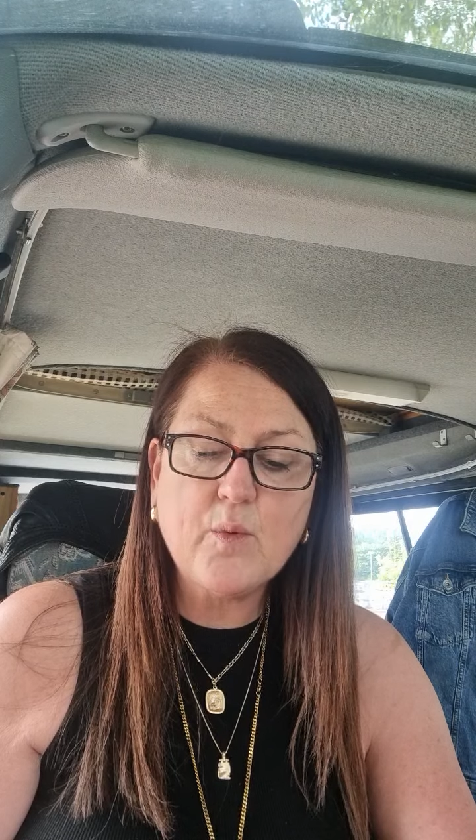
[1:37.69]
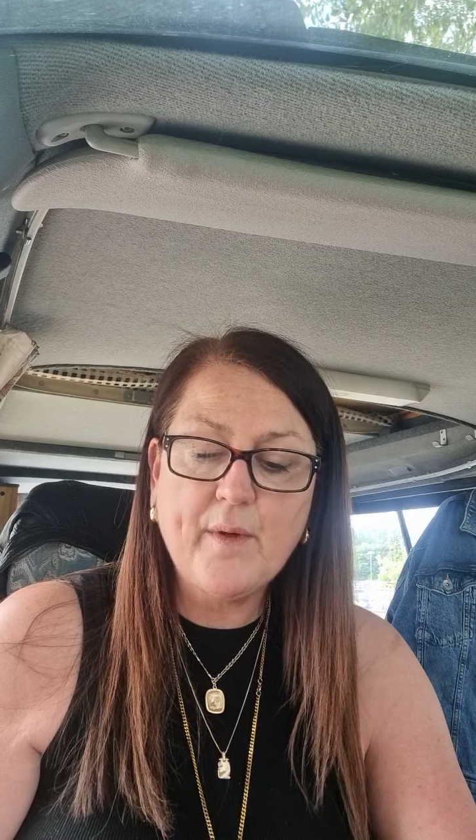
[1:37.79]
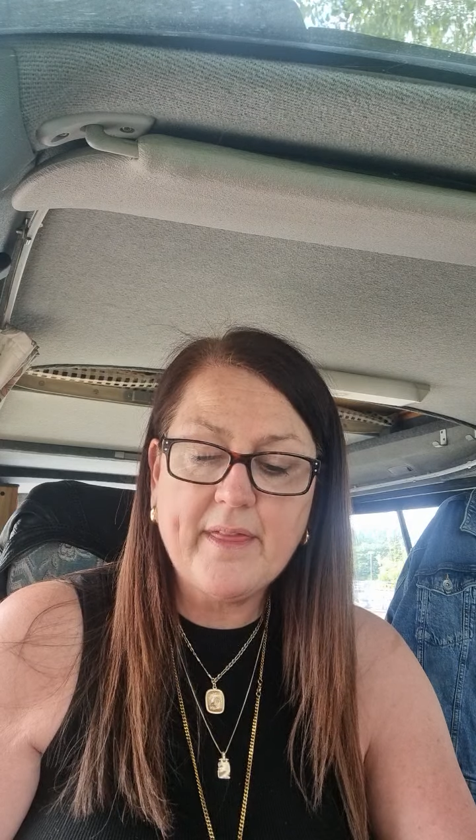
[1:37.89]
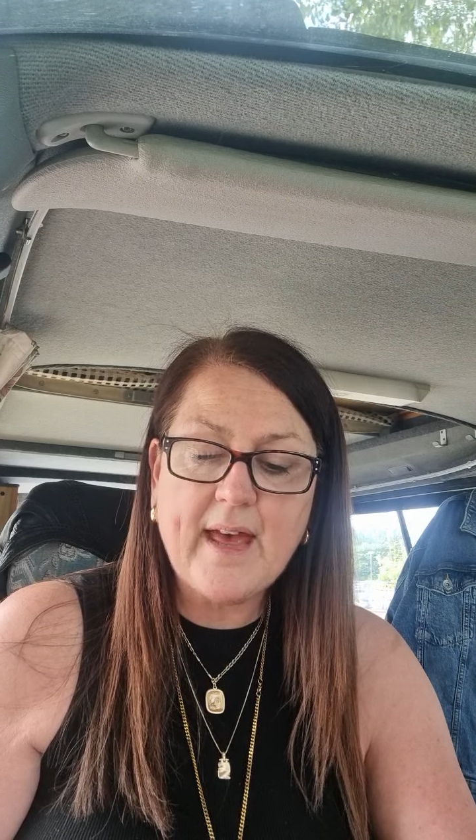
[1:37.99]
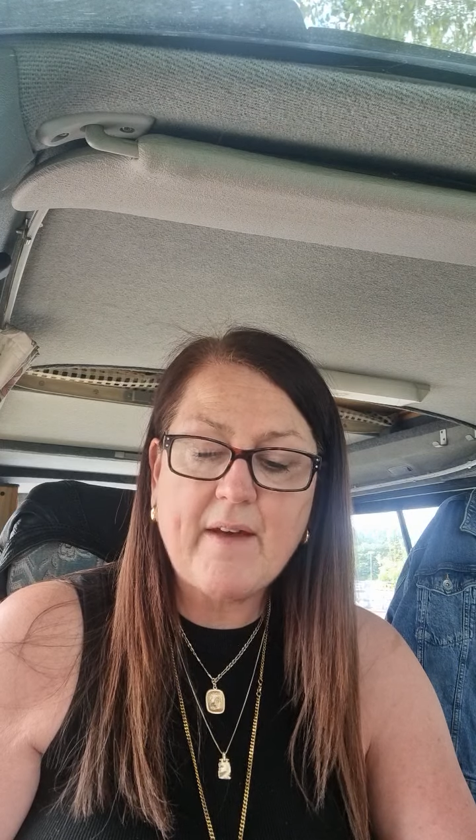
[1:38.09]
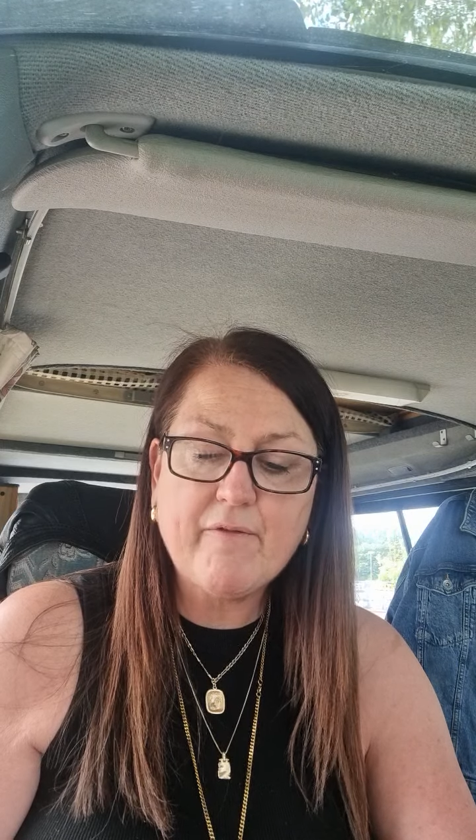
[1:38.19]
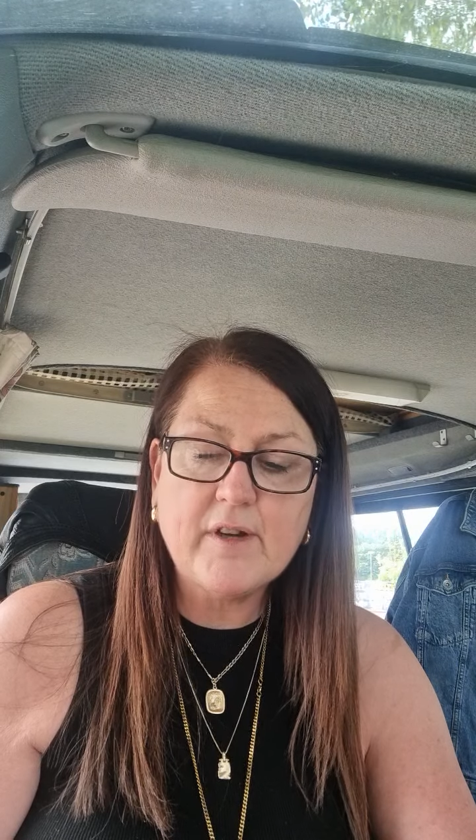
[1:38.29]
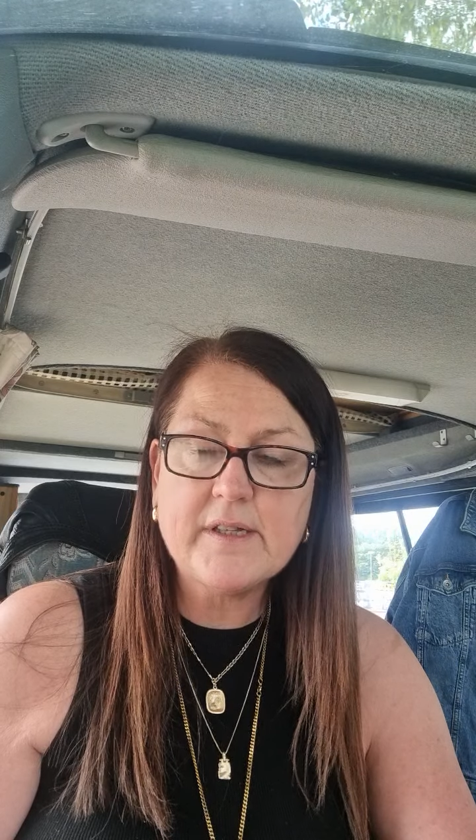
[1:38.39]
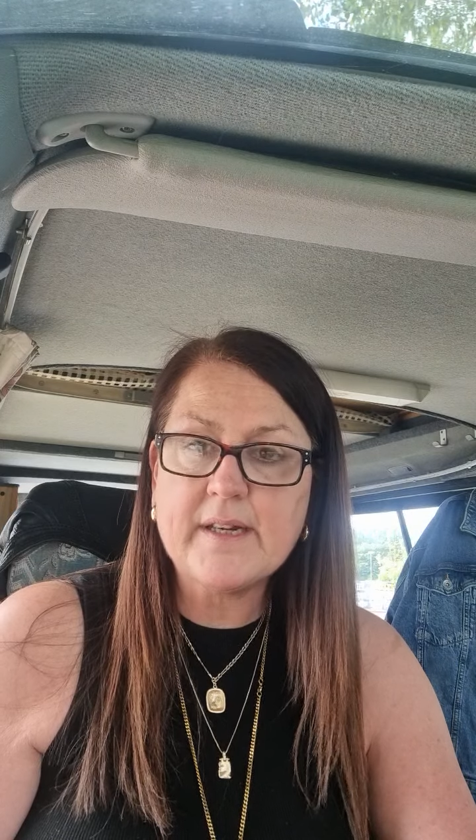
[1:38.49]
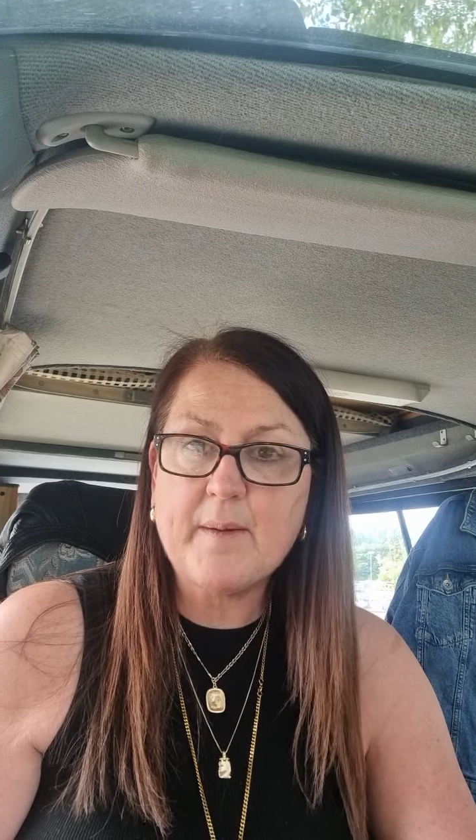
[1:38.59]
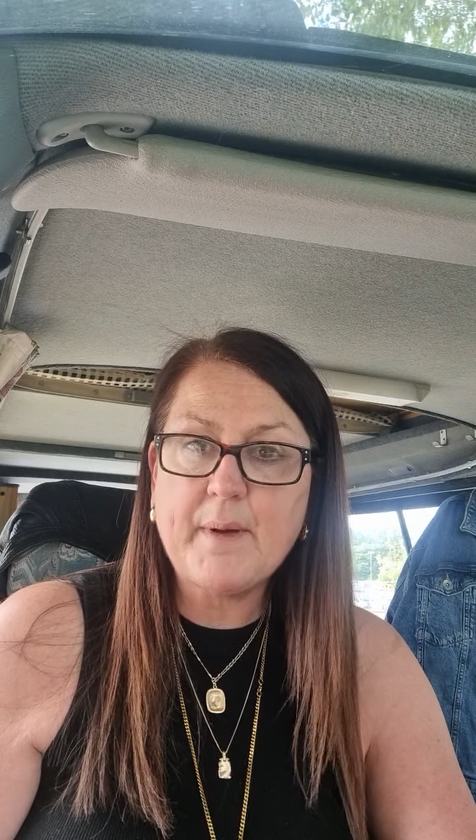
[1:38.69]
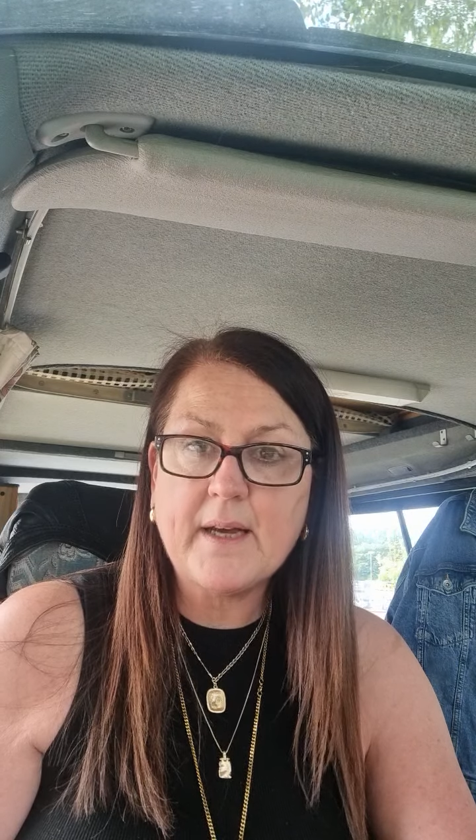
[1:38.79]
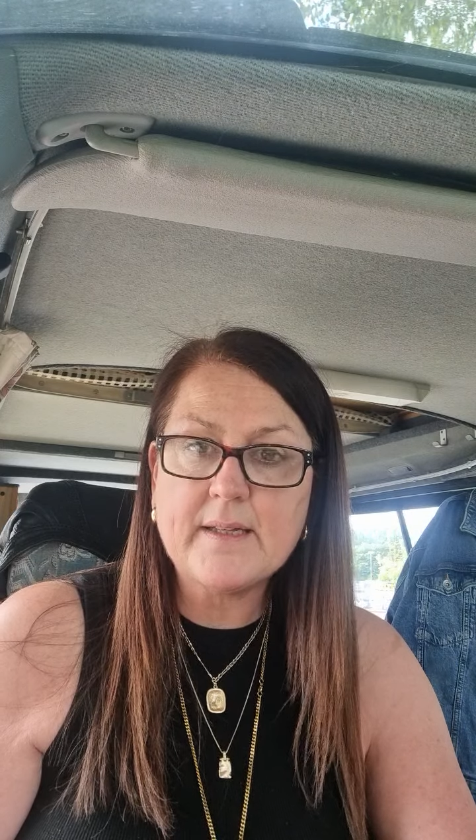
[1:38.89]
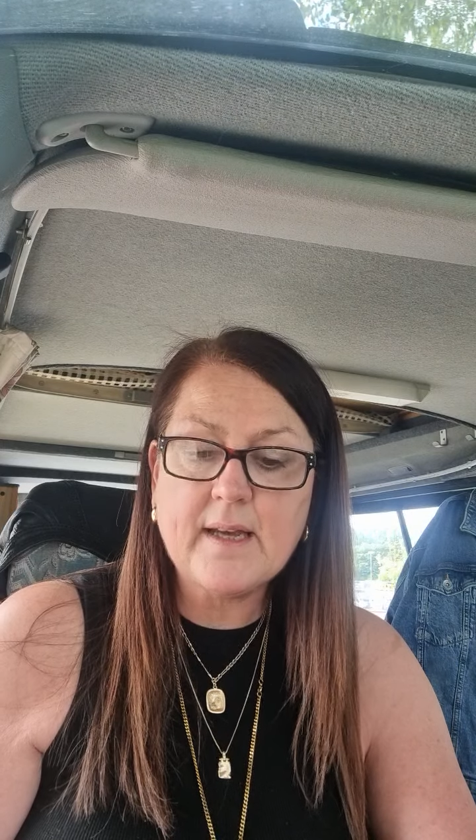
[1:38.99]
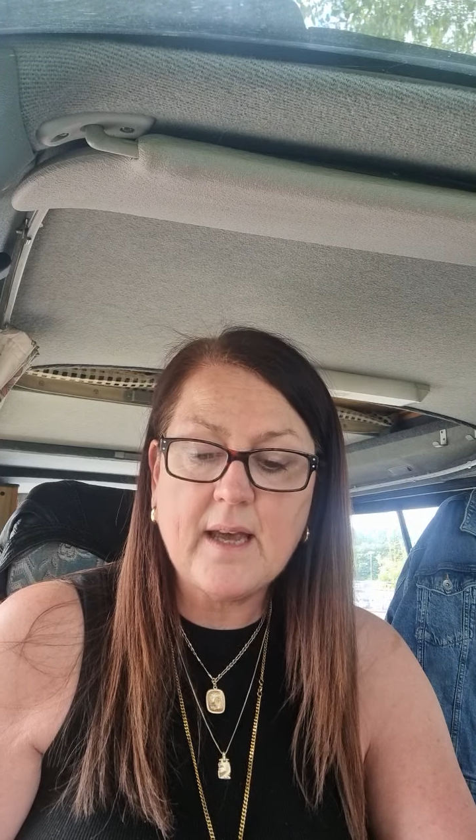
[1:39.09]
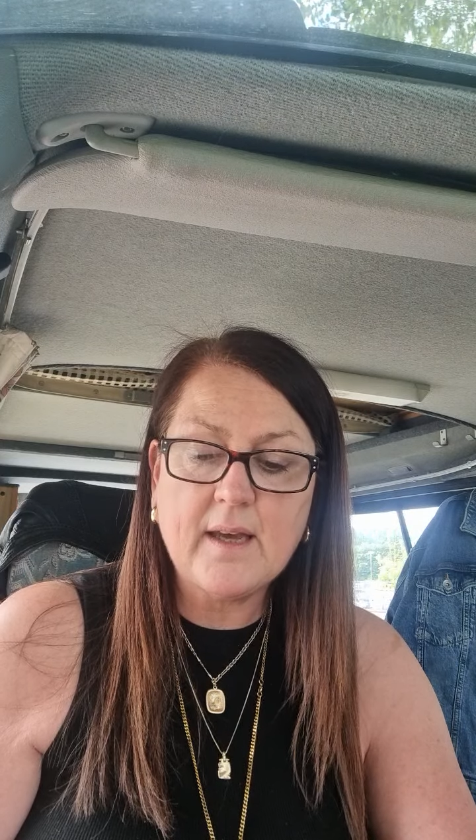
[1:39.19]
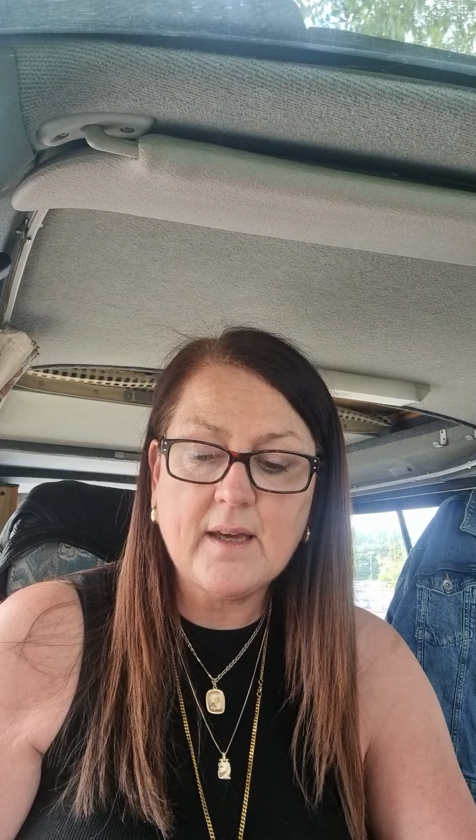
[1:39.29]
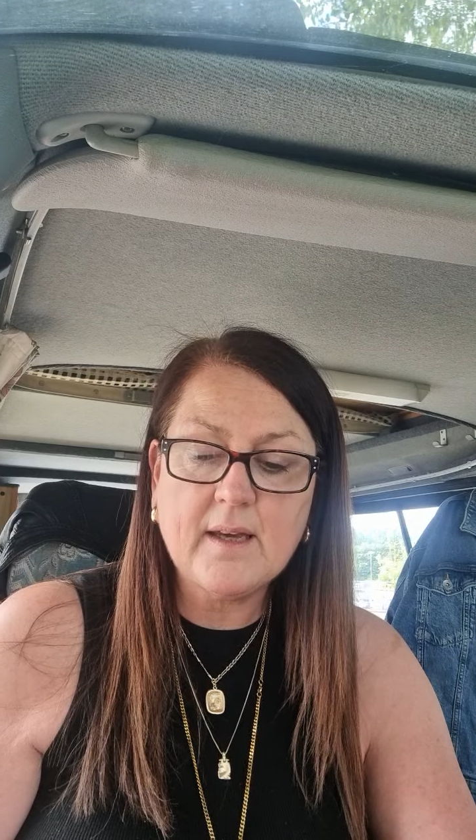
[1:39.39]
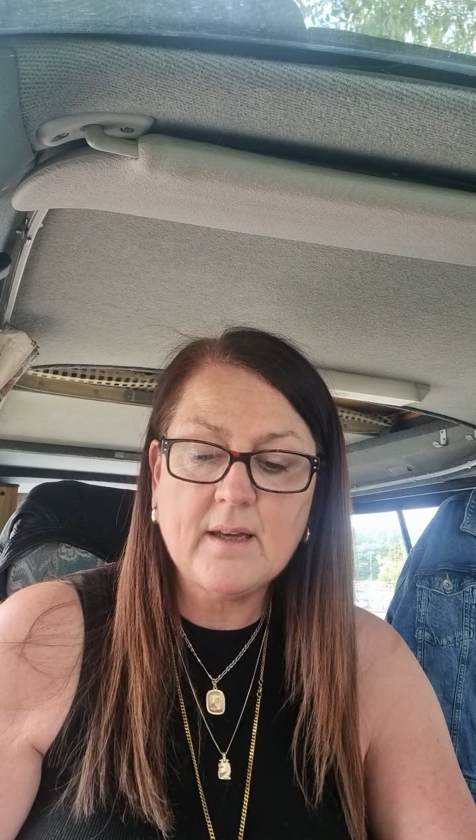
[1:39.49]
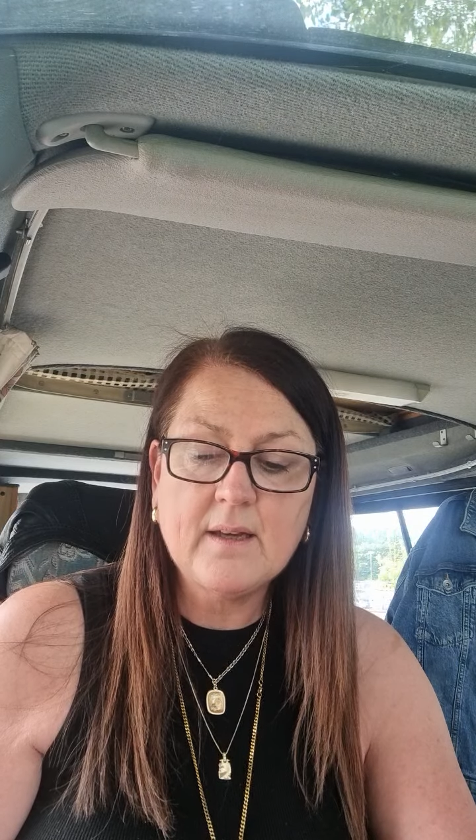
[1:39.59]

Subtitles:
with every step I take.